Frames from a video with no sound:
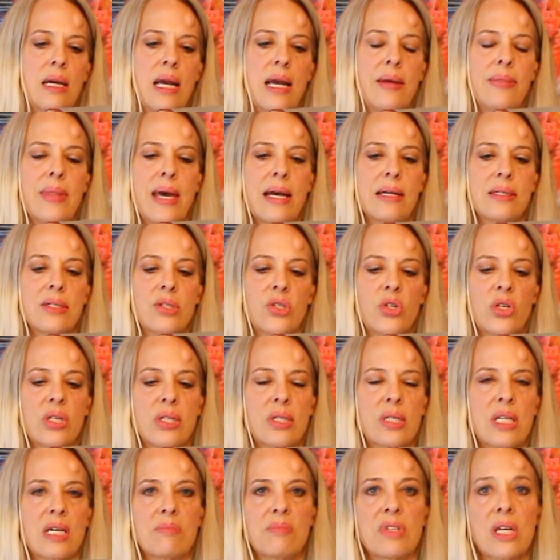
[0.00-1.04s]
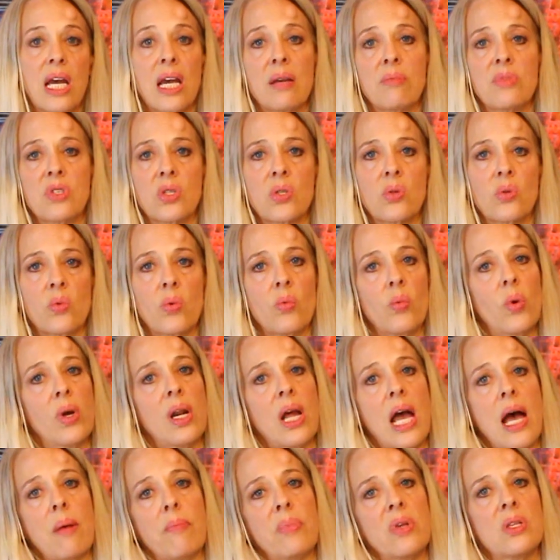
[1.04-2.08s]
And that's just sometimes
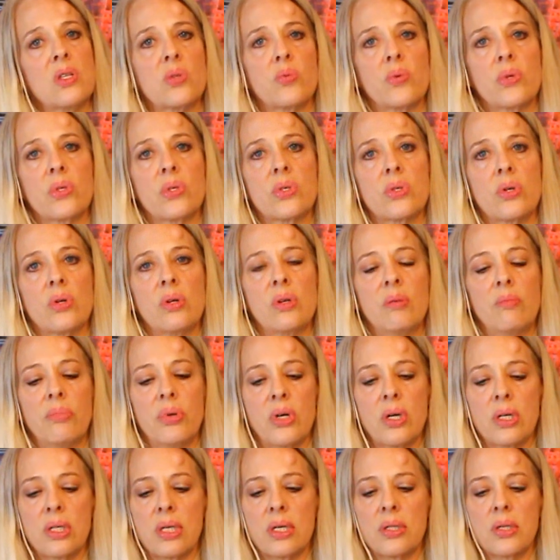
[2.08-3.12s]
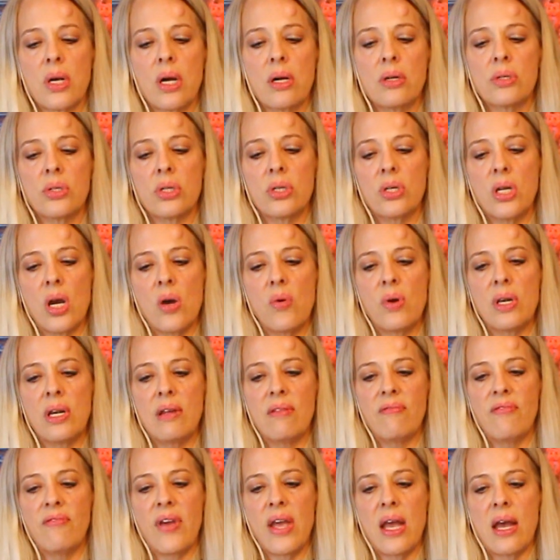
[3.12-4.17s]
what happens with certain books. It's hard to know in
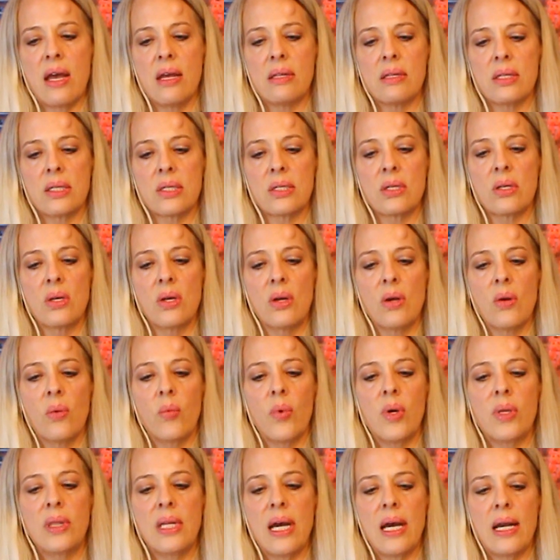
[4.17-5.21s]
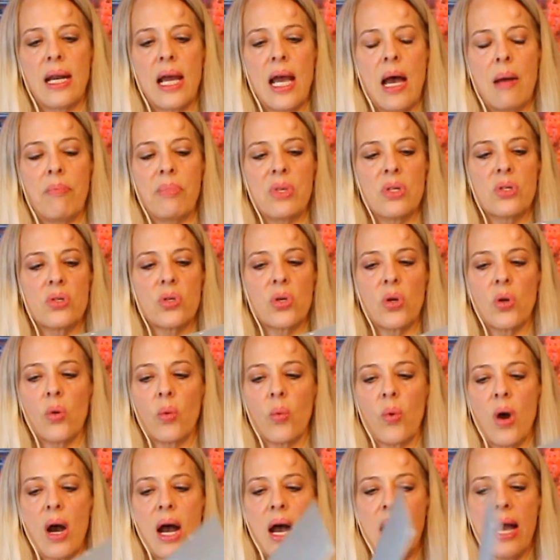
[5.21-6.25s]
advance when that happens or
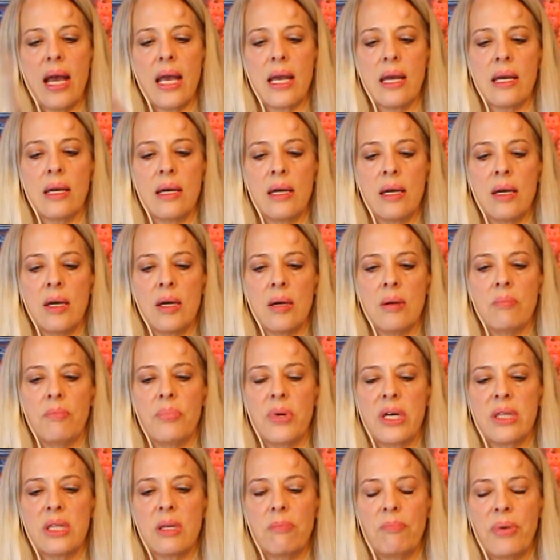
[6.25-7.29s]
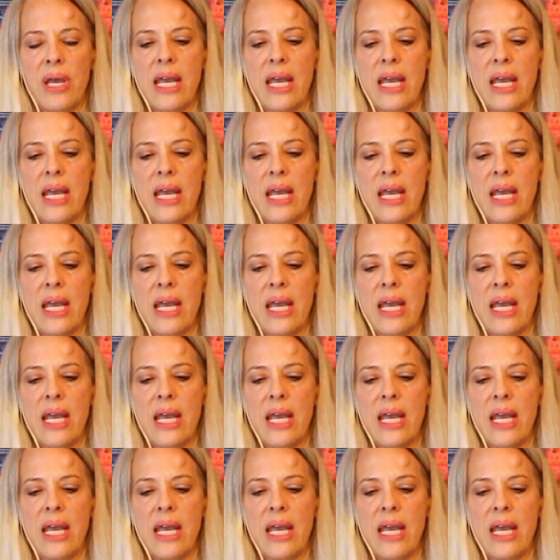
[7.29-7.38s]
why, but the